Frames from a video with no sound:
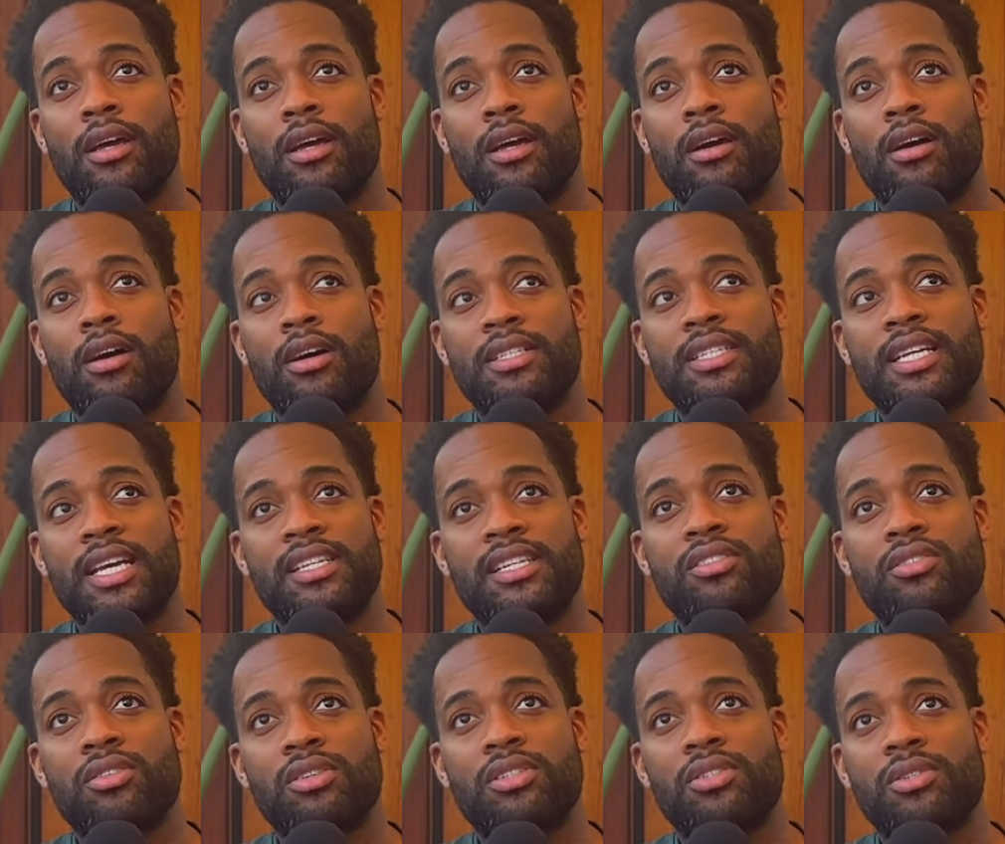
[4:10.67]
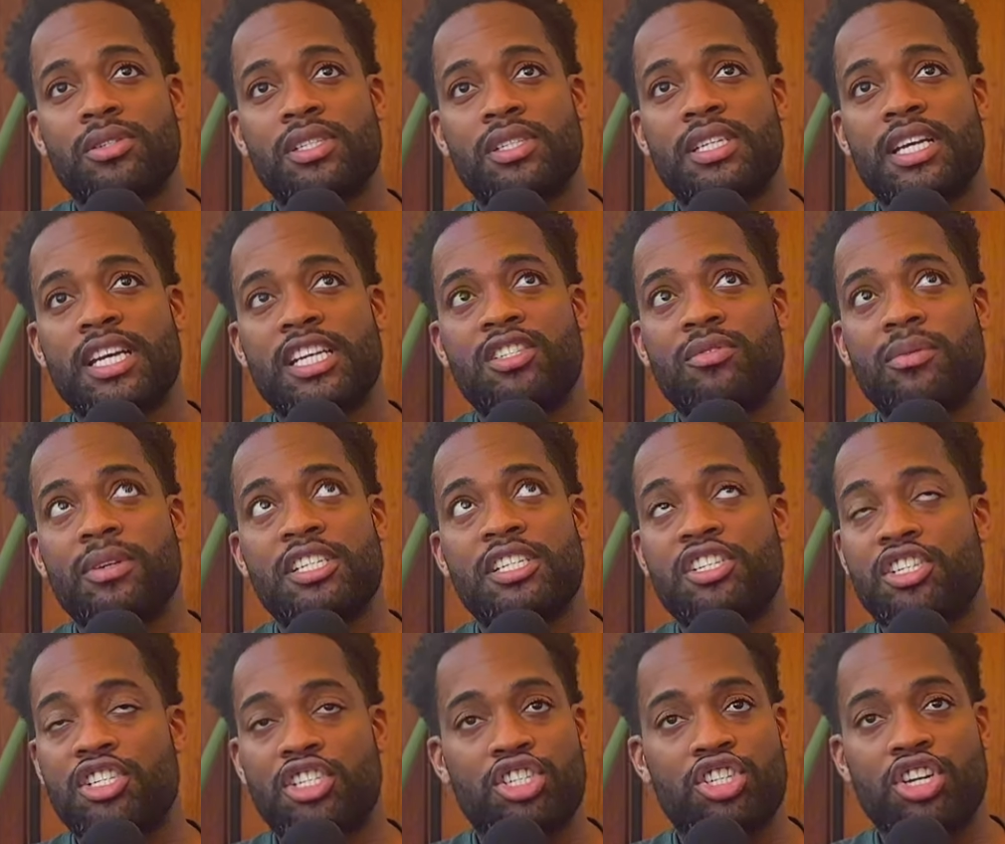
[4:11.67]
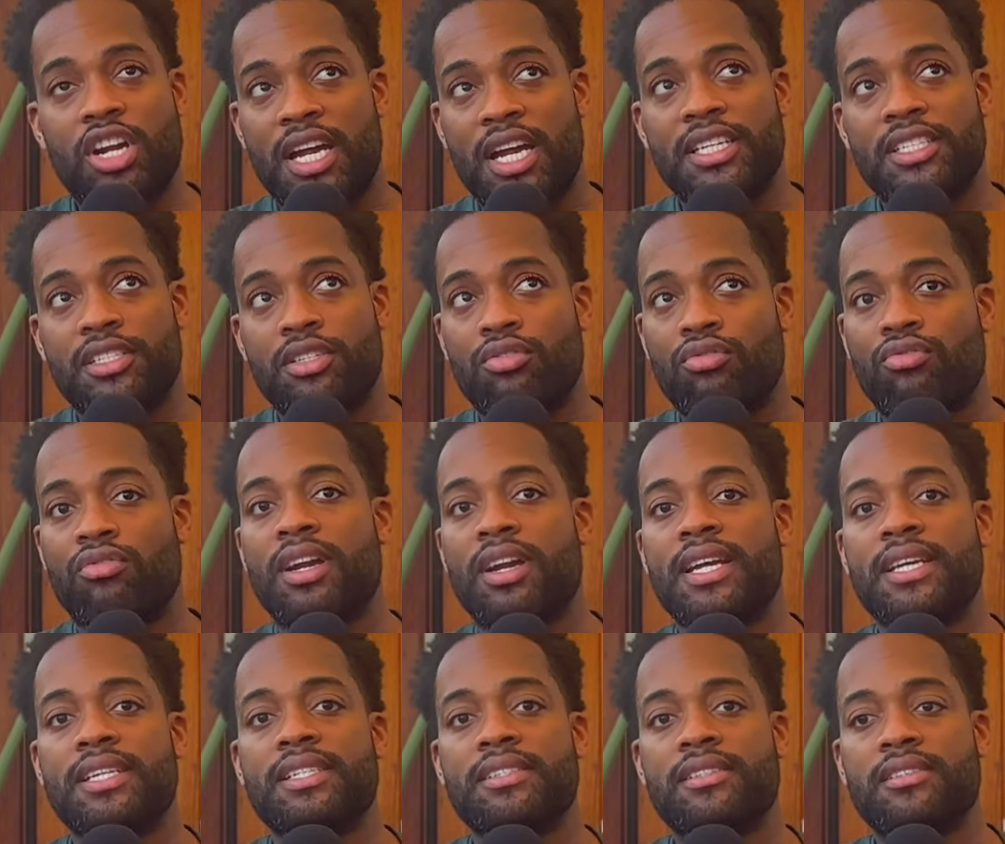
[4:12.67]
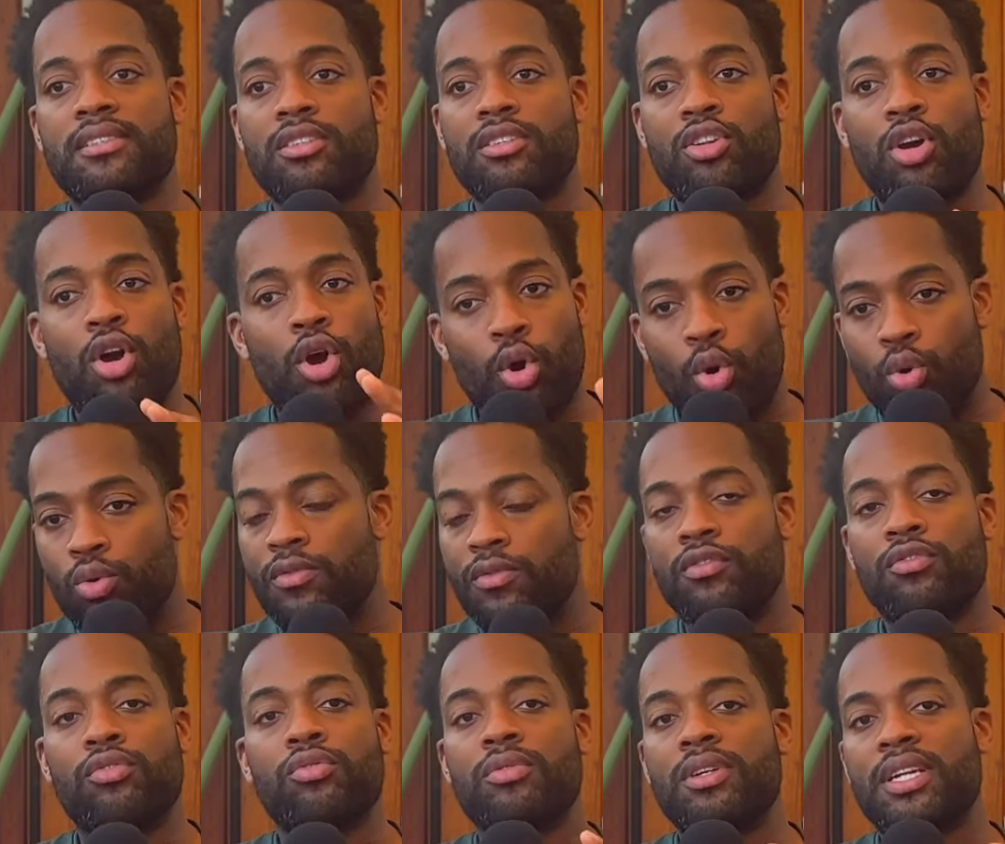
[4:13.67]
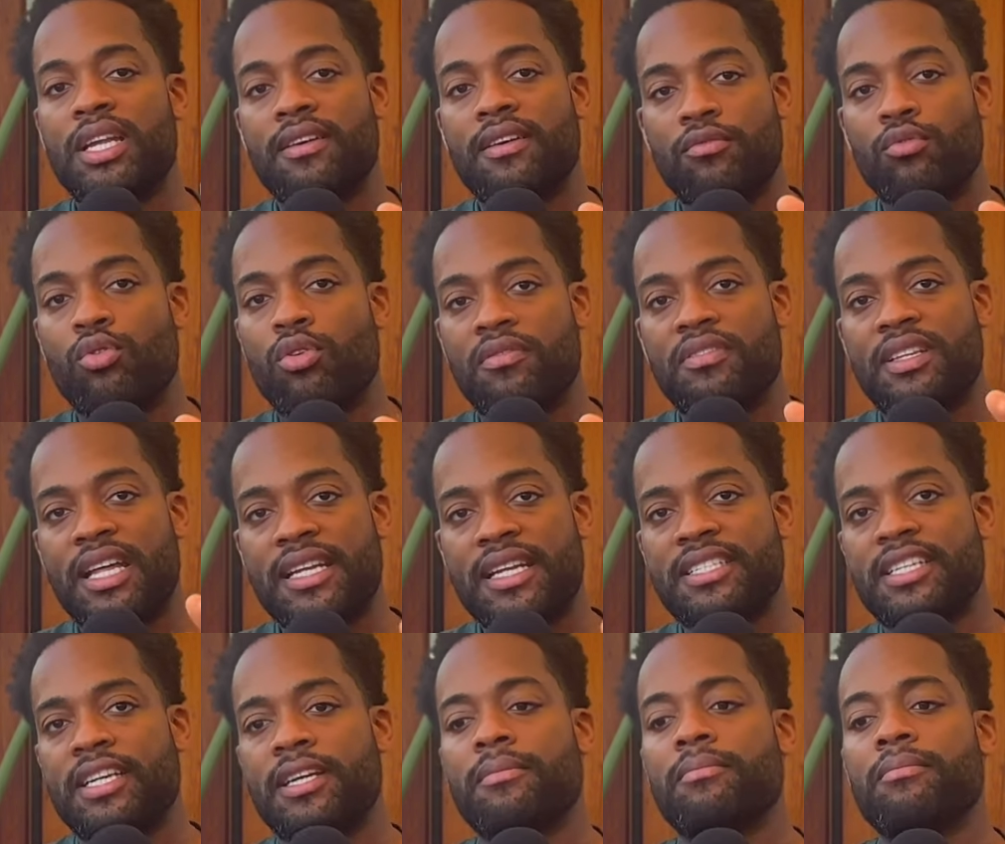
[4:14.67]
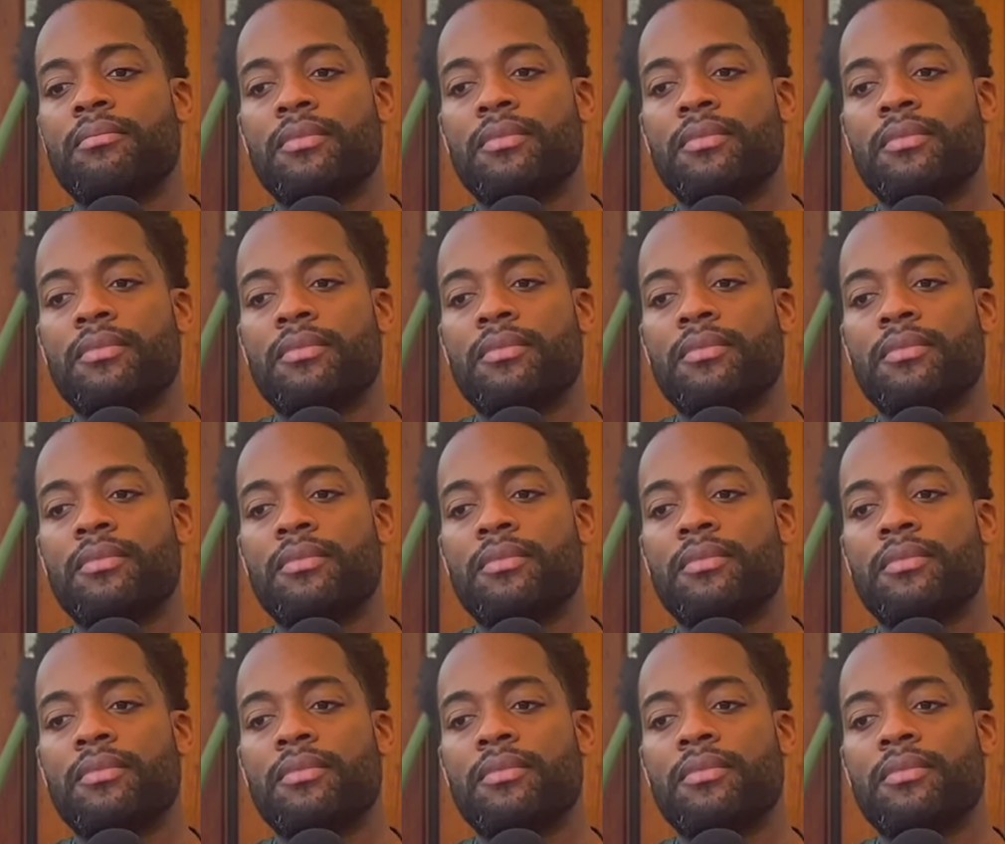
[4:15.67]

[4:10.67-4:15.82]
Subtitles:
Arteta's got to a stage when he's just trying to raise the overall level of that team.